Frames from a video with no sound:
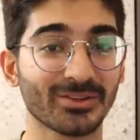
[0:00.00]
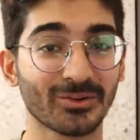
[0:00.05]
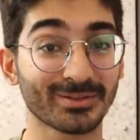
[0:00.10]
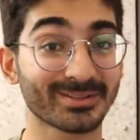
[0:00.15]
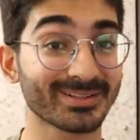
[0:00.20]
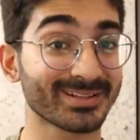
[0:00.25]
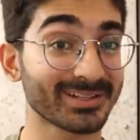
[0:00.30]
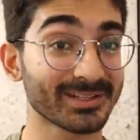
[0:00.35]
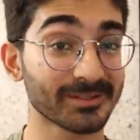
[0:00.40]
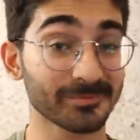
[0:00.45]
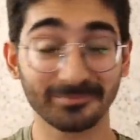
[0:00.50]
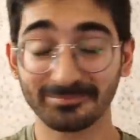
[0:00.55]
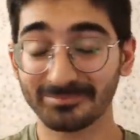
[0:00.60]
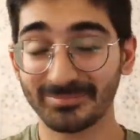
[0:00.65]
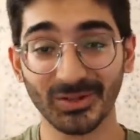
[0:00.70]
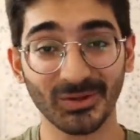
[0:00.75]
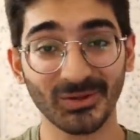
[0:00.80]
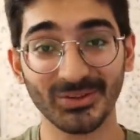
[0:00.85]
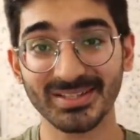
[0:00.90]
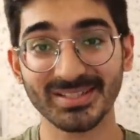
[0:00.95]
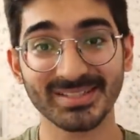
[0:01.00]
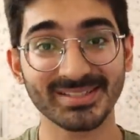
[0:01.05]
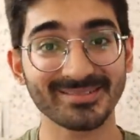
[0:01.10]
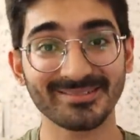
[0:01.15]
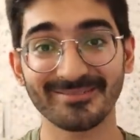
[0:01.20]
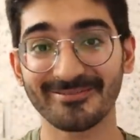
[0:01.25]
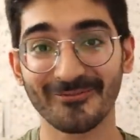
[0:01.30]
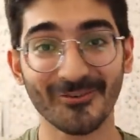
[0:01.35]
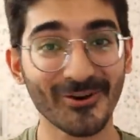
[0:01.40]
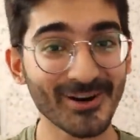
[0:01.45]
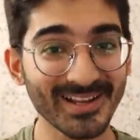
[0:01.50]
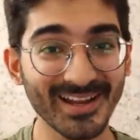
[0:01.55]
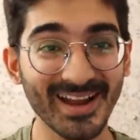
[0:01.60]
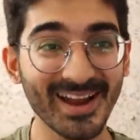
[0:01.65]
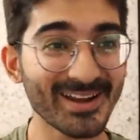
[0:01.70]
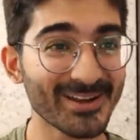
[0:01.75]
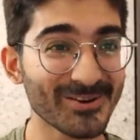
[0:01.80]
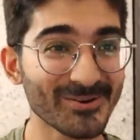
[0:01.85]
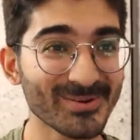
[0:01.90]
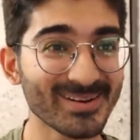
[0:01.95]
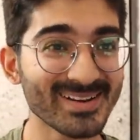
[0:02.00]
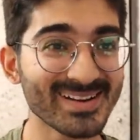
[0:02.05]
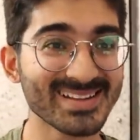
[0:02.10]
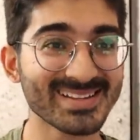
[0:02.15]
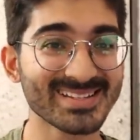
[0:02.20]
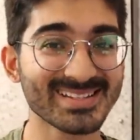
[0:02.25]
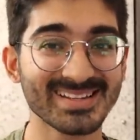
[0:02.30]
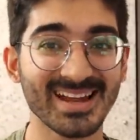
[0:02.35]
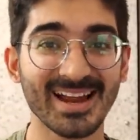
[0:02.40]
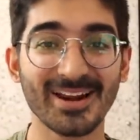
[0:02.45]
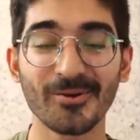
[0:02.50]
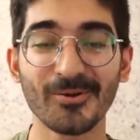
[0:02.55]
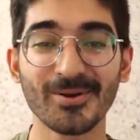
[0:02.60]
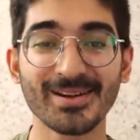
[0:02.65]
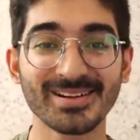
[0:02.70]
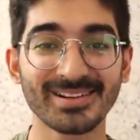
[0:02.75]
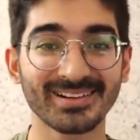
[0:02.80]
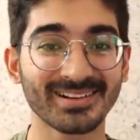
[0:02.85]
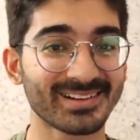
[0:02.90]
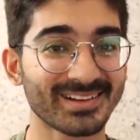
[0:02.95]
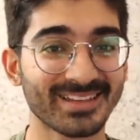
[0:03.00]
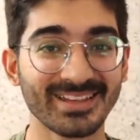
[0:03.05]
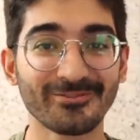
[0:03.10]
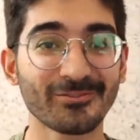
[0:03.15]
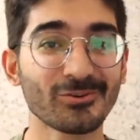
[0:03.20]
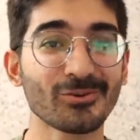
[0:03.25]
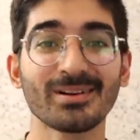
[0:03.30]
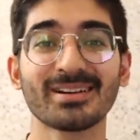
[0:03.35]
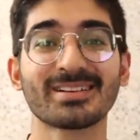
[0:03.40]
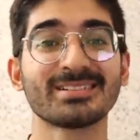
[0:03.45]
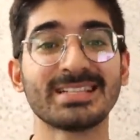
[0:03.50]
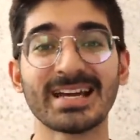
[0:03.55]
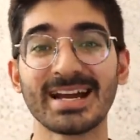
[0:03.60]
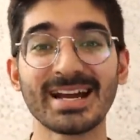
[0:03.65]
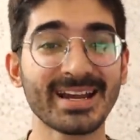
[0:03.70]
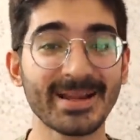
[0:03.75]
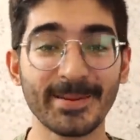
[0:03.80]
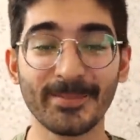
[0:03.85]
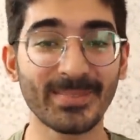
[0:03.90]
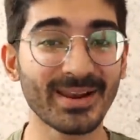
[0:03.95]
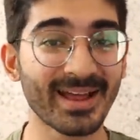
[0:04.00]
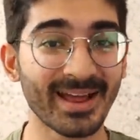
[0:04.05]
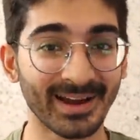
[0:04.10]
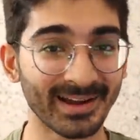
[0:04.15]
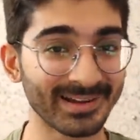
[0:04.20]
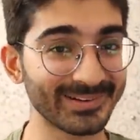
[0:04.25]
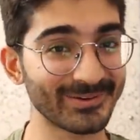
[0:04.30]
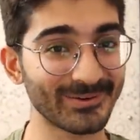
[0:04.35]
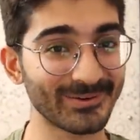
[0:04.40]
Zealocity, because what I do is I don't give you a diet plan,